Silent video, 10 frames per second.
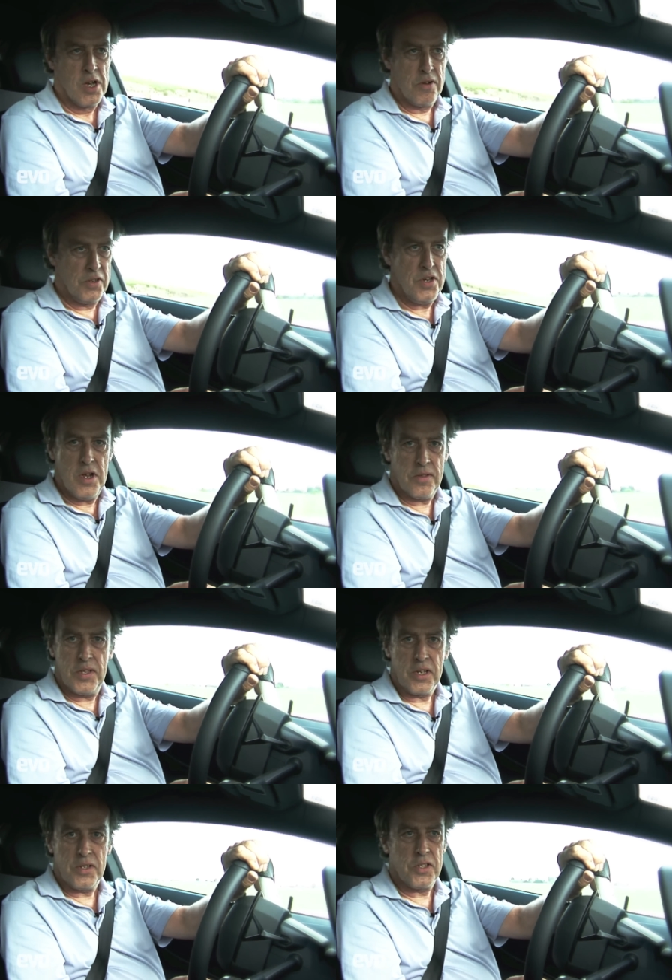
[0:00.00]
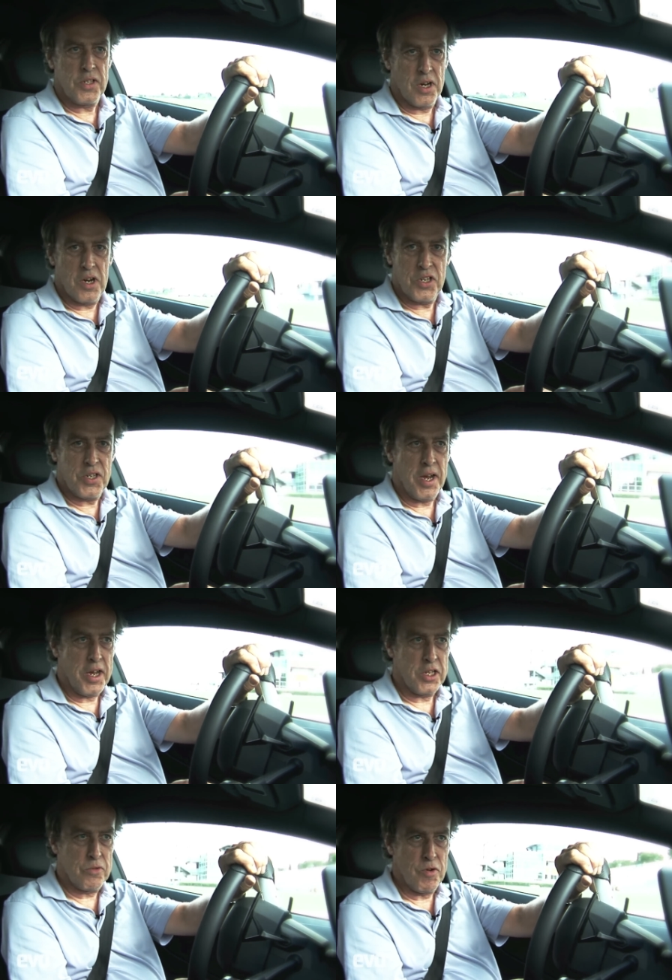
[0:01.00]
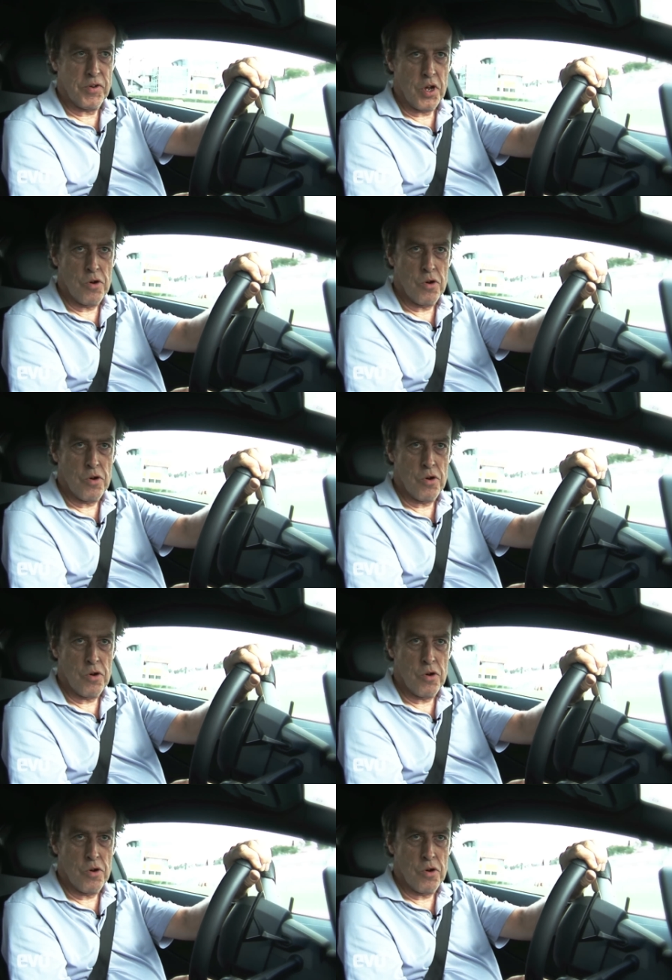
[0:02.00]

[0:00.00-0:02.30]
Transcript: There is nothing this car shares with an